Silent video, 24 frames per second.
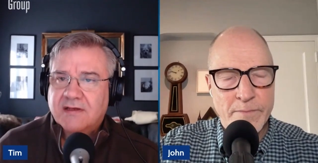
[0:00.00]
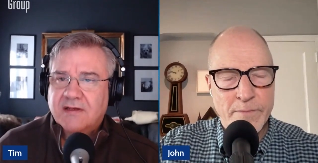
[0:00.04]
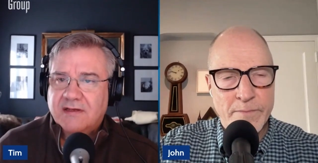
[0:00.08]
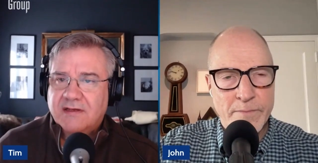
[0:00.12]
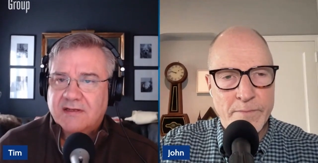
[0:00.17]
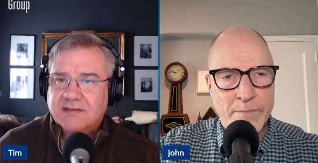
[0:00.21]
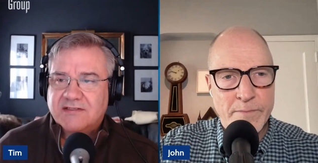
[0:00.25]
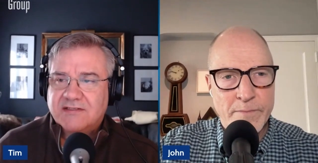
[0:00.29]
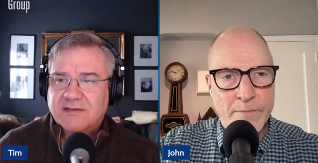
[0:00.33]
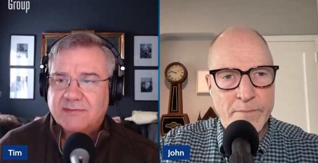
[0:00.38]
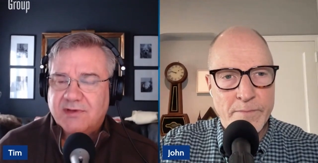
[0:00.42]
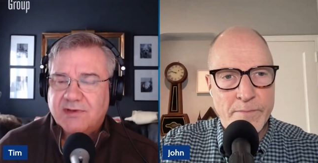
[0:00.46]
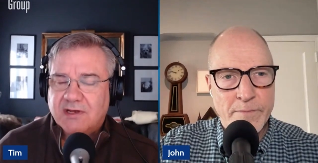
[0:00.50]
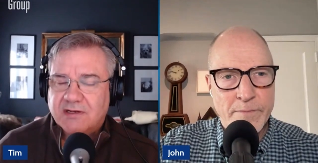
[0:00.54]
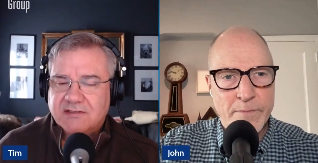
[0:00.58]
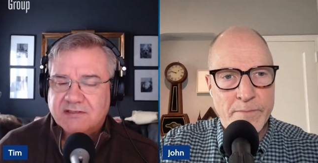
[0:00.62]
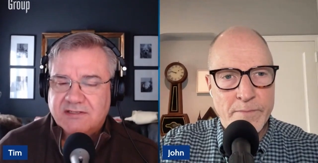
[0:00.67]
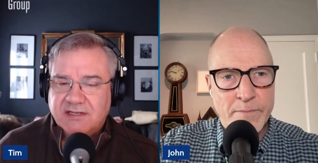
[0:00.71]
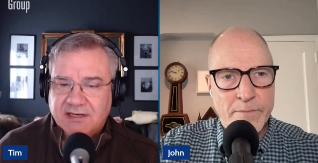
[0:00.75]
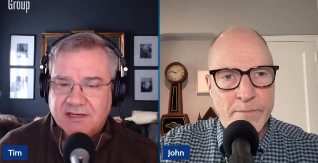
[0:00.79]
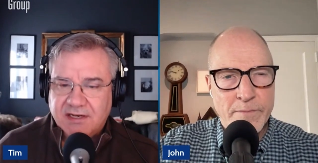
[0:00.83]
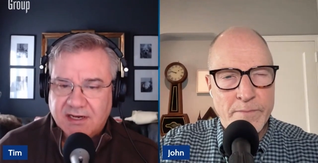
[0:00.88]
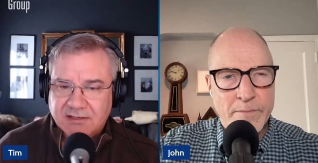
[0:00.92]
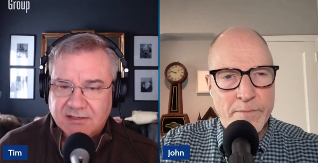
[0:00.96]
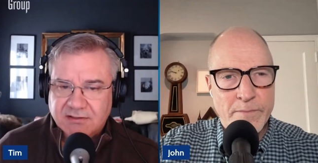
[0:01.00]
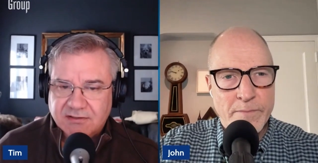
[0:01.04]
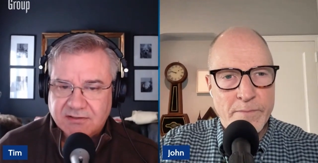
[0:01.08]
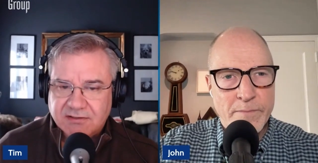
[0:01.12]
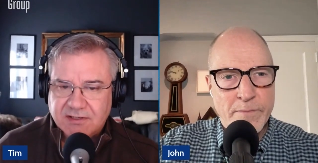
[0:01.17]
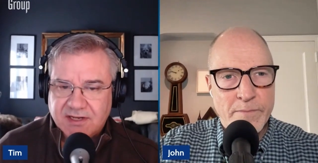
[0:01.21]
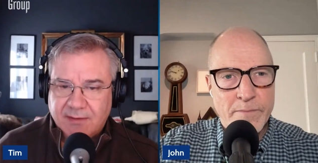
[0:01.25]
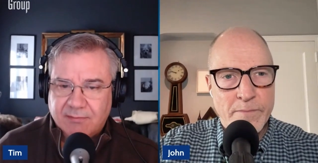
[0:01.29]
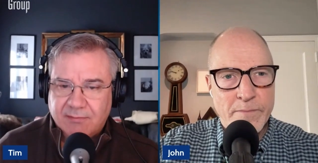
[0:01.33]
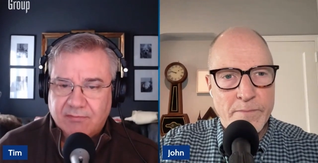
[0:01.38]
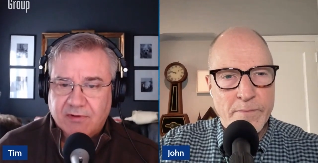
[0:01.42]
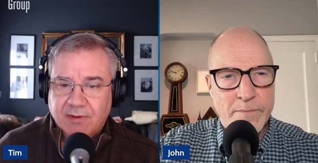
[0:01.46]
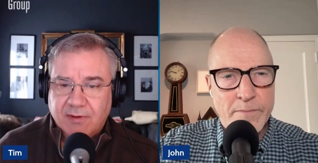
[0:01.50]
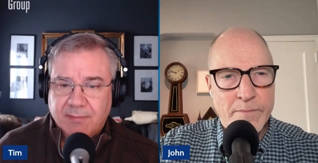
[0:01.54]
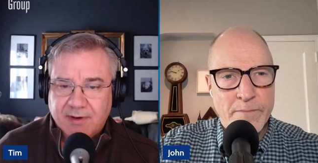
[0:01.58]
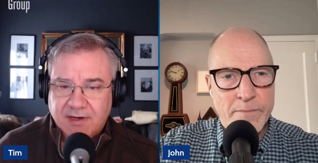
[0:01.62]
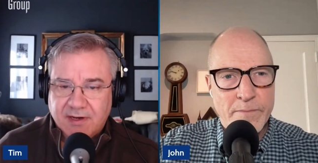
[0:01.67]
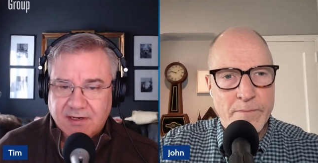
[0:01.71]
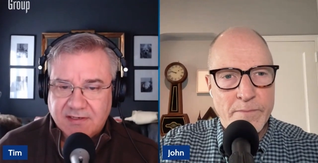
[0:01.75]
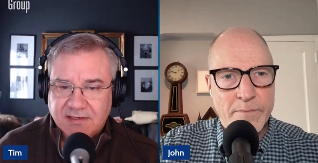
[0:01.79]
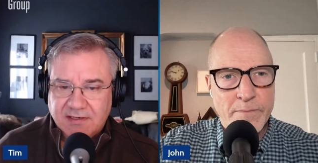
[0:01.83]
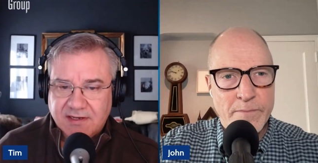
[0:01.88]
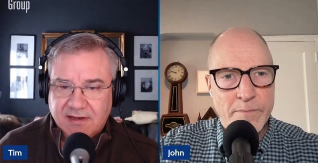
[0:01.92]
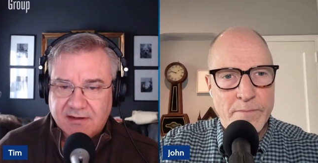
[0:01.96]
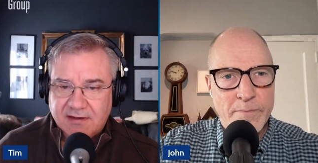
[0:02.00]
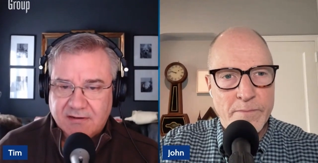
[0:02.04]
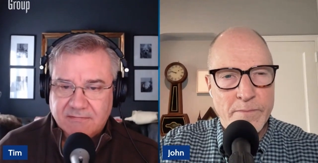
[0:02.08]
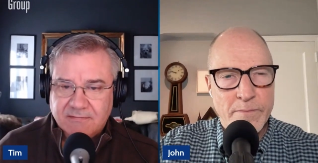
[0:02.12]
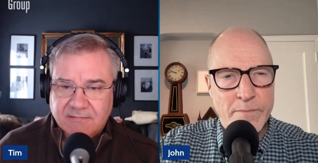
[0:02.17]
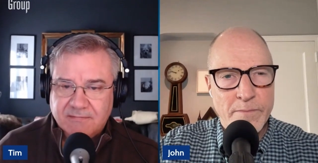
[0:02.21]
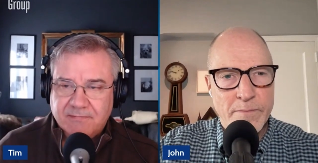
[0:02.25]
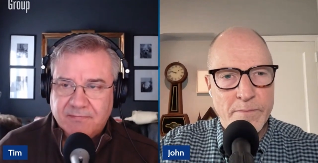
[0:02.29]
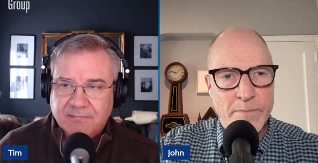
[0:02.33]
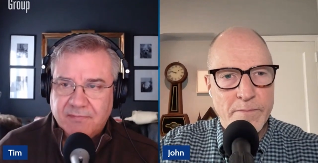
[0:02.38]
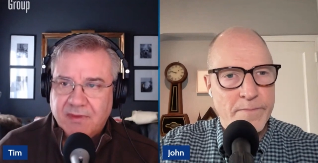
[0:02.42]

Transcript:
Speaker 1: And some young teenagers kept ripping it down.